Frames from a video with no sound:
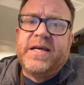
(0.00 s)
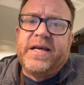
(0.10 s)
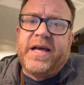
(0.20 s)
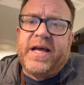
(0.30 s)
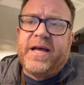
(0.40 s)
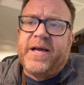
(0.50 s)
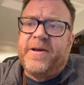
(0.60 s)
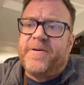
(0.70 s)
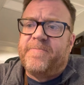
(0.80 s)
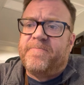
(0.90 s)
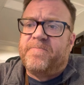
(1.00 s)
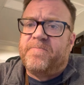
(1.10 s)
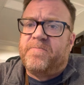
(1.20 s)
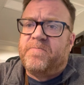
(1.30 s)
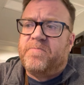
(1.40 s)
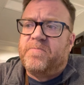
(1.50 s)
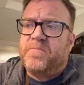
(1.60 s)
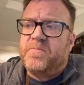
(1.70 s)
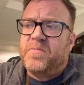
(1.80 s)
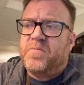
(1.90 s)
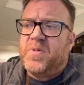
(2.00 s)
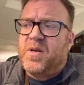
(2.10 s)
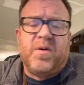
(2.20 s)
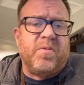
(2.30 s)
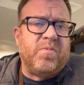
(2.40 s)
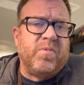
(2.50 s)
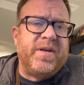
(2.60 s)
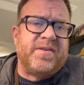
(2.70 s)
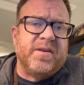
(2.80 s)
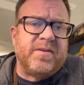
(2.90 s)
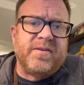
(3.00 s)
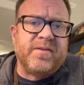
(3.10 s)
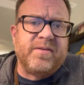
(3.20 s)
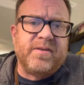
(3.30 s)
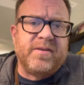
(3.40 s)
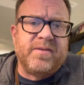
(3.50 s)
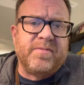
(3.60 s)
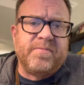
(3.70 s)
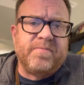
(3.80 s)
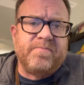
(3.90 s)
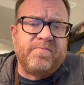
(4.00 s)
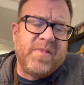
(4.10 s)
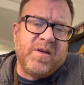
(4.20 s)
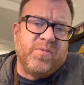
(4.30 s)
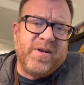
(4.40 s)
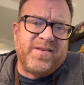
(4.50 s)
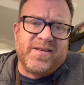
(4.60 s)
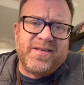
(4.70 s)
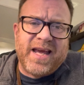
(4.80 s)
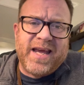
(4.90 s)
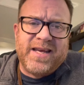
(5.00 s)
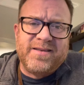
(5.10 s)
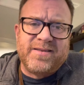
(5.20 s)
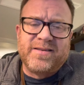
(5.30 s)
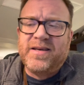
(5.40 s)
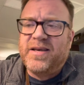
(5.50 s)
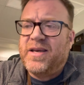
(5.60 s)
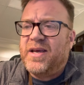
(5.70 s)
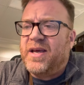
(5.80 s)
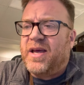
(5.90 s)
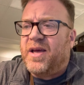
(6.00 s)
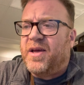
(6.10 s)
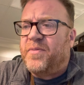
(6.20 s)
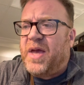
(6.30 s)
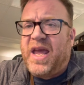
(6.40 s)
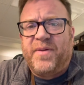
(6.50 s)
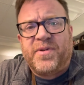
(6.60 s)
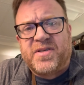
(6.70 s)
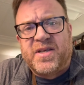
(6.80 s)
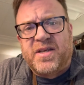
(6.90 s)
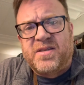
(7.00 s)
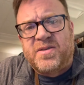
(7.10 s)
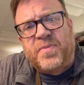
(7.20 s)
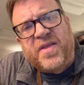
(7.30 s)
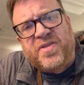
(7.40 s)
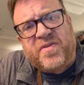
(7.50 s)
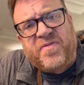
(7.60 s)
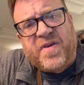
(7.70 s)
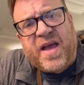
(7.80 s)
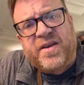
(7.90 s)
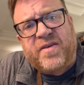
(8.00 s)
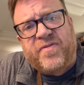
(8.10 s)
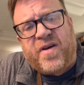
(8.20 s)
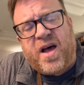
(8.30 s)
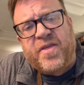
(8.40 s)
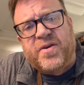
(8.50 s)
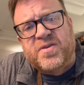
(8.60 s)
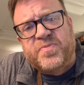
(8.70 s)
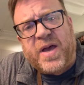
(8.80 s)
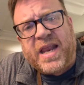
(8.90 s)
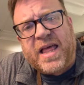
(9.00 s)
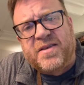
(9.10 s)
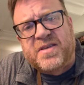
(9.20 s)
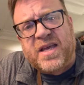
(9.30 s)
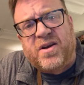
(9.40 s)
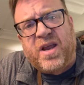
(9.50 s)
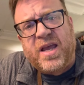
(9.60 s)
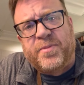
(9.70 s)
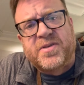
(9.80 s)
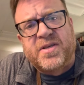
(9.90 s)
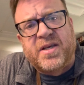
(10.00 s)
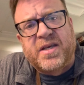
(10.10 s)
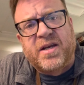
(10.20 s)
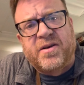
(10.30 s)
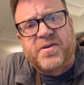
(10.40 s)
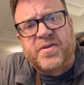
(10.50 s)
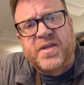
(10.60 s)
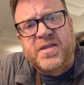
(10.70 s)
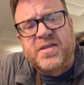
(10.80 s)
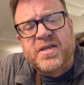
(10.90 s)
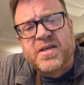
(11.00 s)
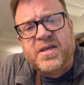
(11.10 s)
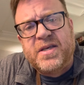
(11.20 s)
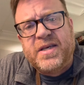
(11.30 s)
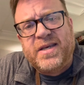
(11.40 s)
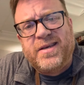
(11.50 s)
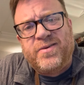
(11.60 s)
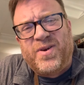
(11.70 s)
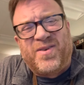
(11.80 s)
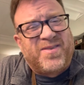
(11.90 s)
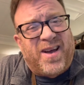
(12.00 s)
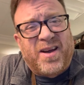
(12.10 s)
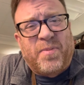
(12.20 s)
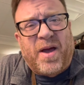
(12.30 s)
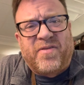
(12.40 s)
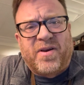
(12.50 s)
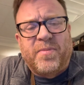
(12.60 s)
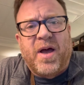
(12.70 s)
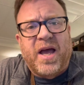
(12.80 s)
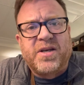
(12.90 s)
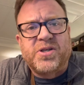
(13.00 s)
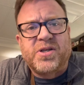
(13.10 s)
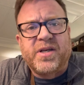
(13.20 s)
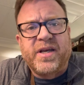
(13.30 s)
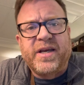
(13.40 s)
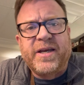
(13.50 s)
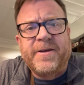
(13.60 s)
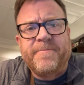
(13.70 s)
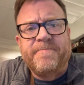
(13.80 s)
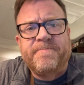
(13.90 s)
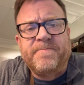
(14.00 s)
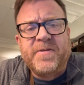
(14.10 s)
Um, in the recent uh, in recent days, um, Hamilton is about the founding fathers, about Alexander Hamilton, a character that we don't talk about very much. Um,